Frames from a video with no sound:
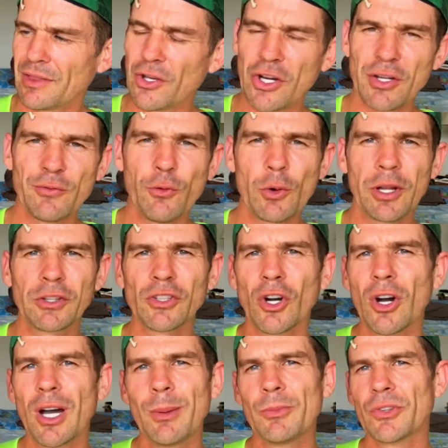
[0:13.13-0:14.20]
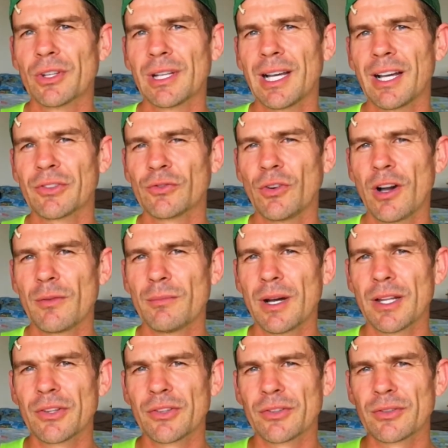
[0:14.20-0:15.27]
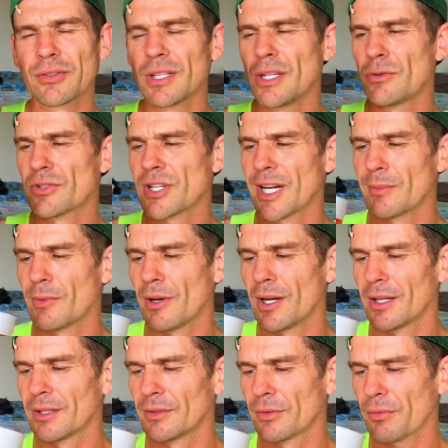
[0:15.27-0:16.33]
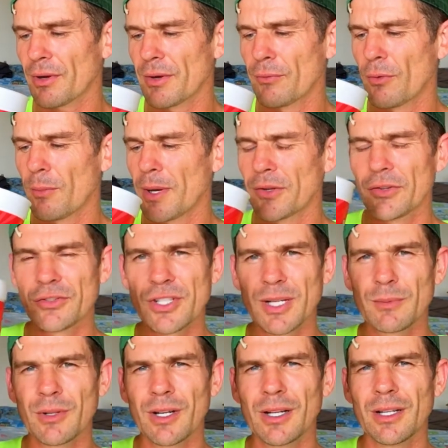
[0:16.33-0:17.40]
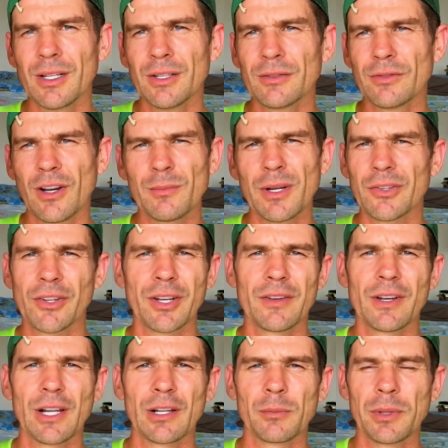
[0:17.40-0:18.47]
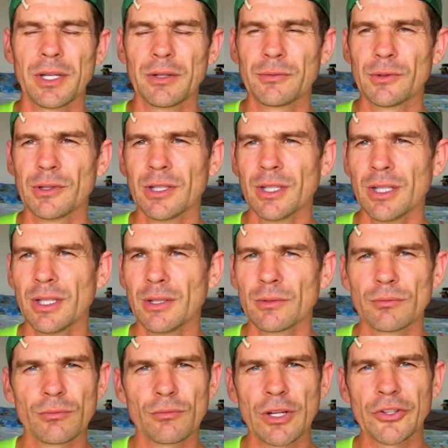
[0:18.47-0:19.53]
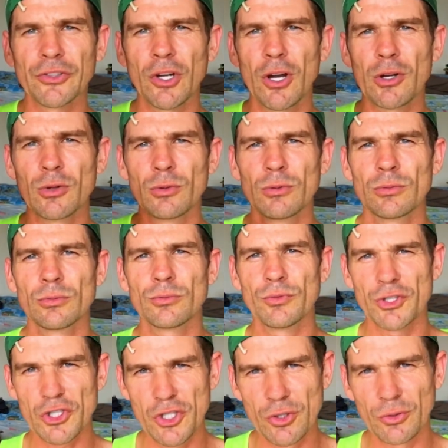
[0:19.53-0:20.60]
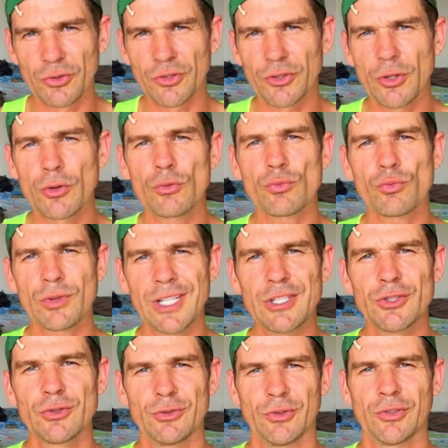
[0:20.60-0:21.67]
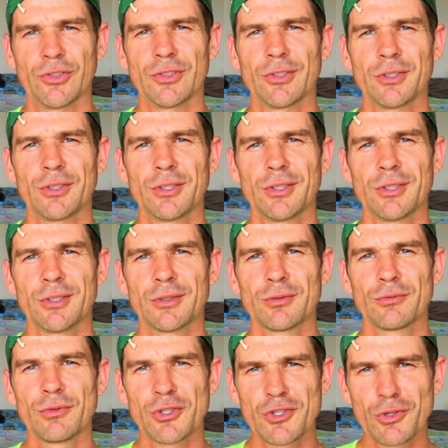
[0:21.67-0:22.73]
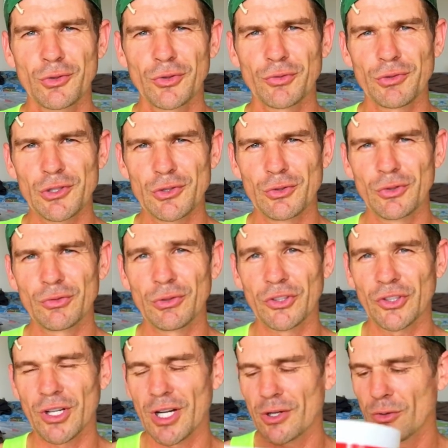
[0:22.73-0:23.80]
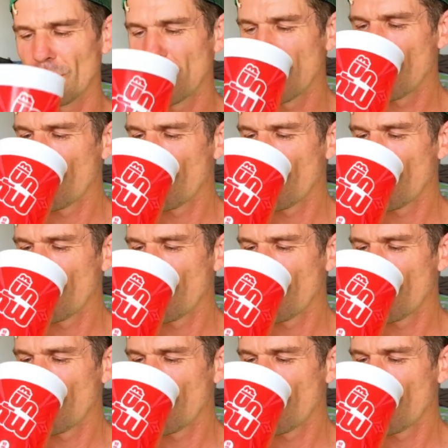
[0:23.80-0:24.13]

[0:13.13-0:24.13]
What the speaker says: 30, 40 times in the last 5 months here in Chiang Mai. 3-4 months in Chiang Mai. 5 months, I don't know how long I've been here for. Recycle, reduce, reuse. Reduce, reuse, recycle.